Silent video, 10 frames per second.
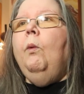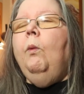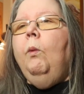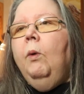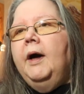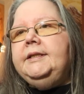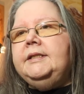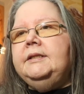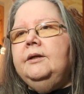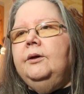
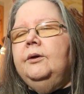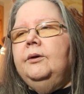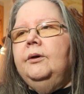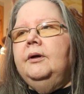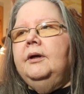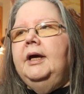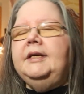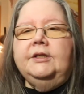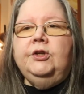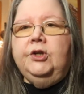what
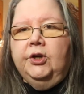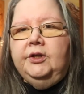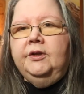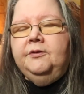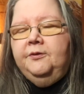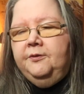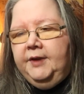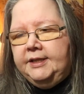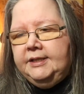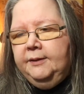is a good
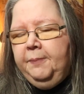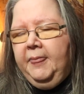fit.